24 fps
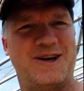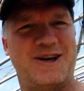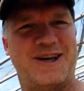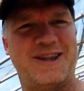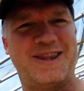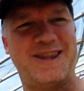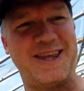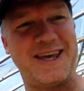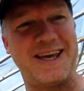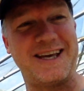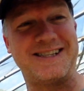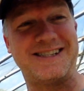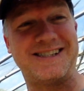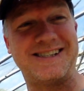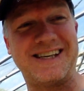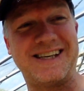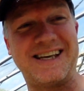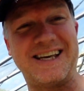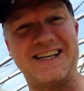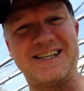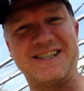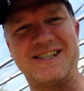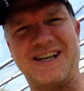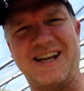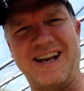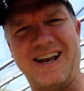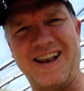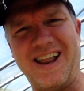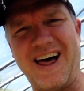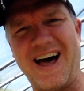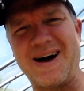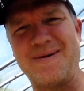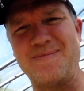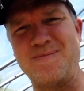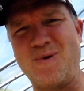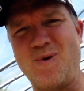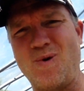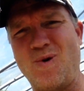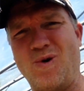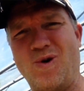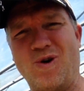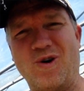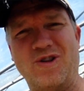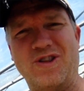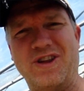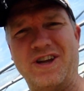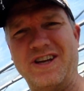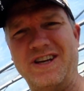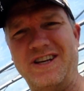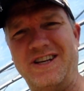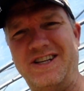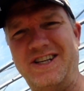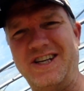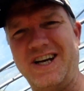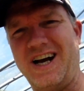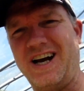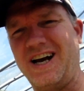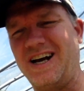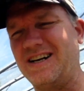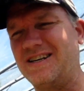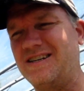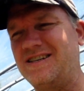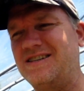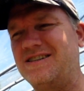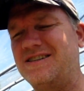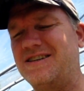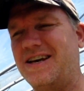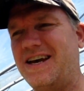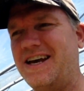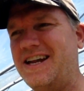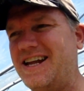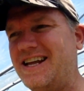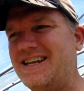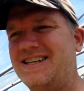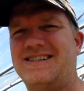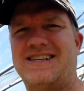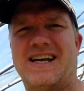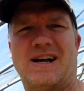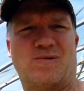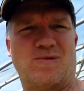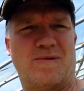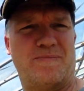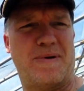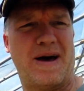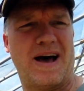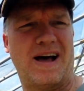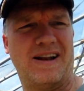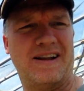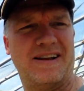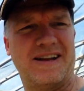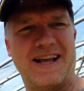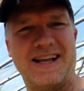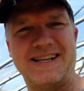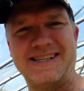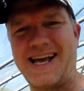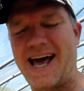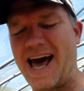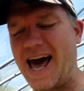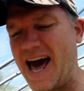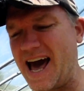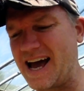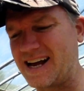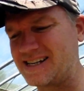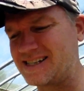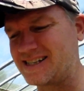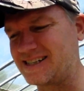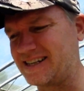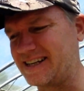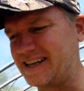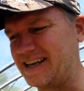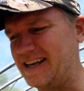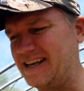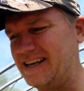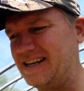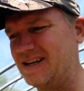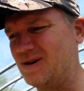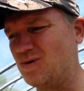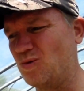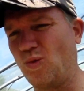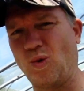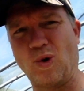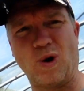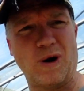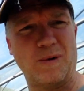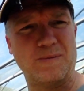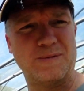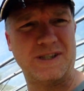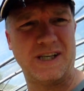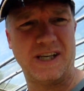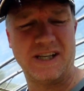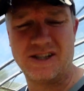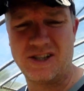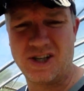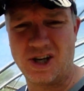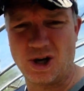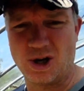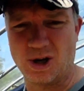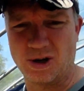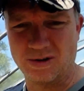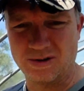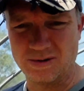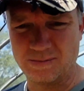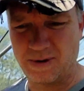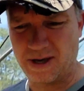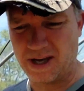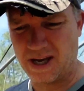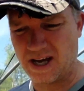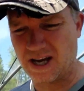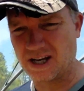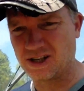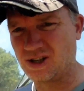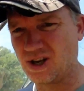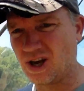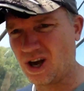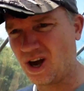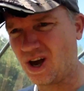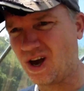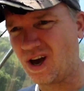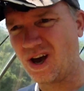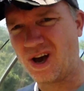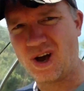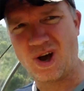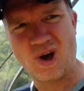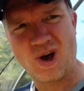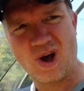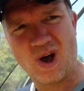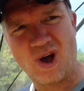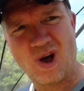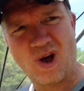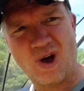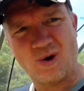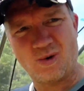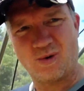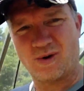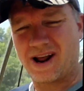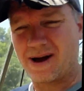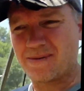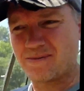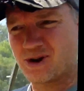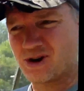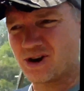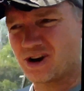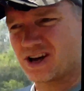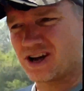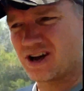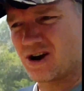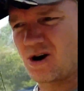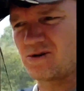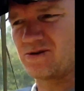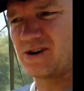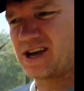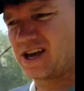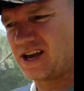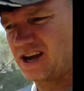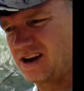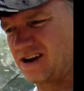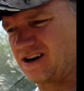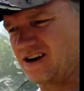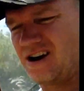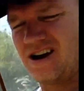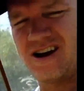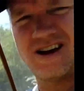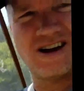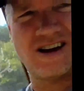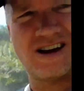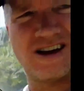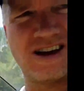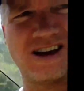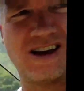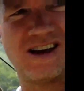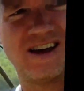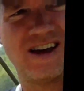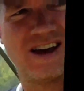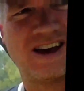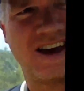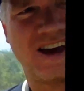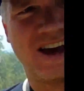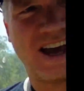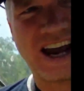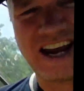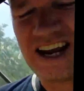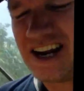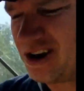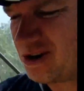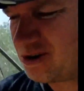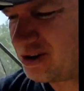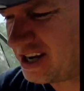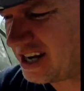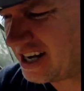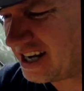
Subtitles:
this is a lot more than just an insect repellent. It's actually worm tea too, because what I'm cooking over here, you don't need